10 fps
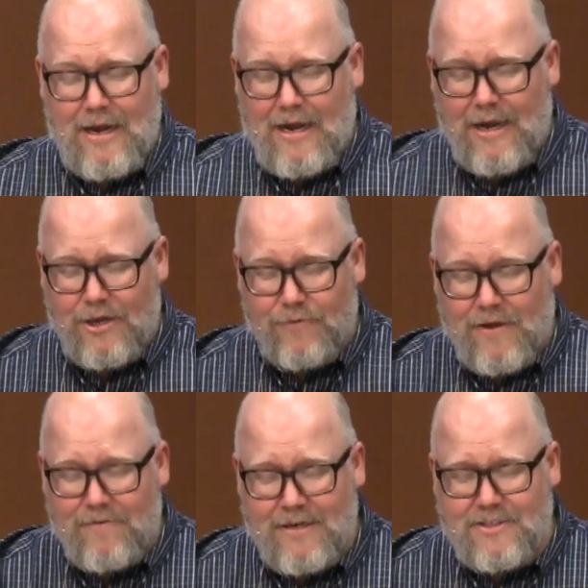Uh, you've
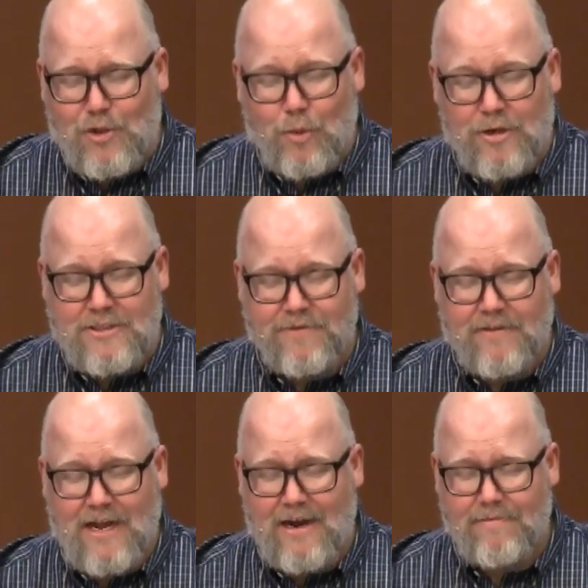given us the words of
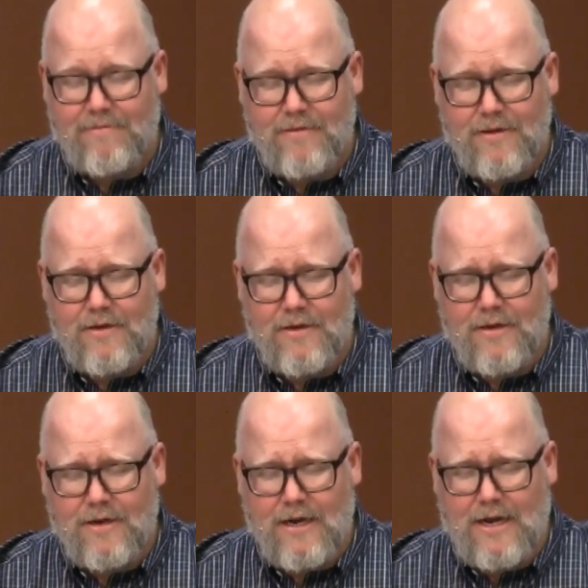life,
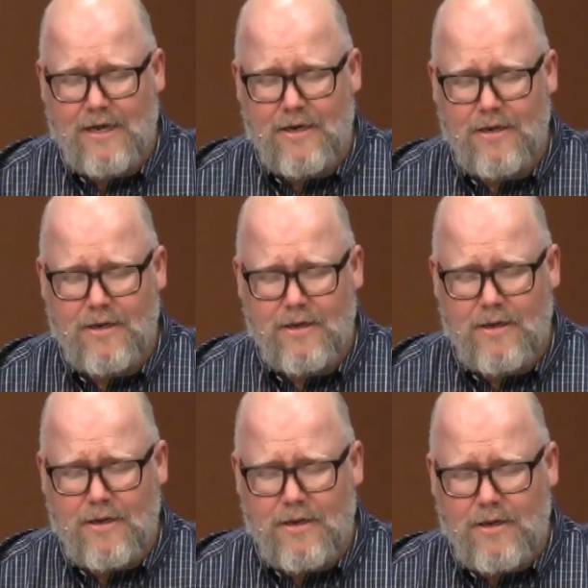God.
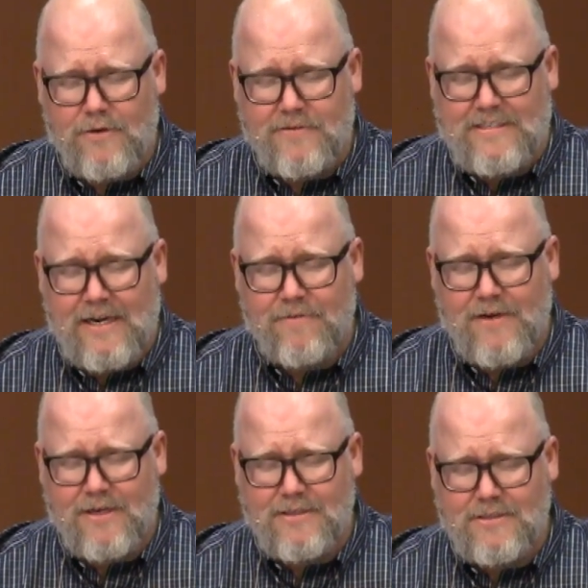You've saved
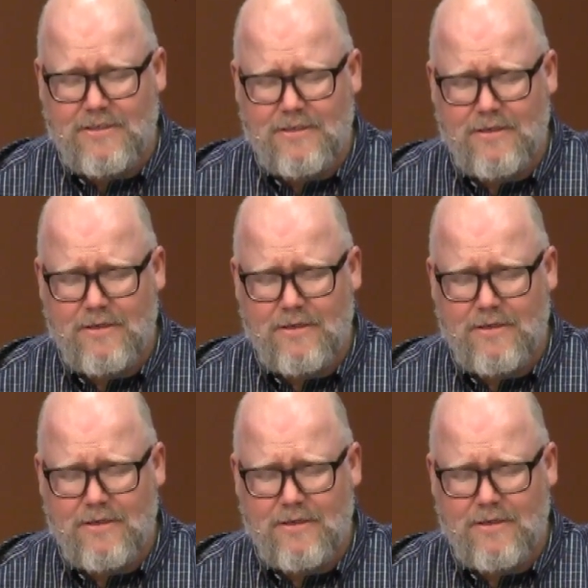us,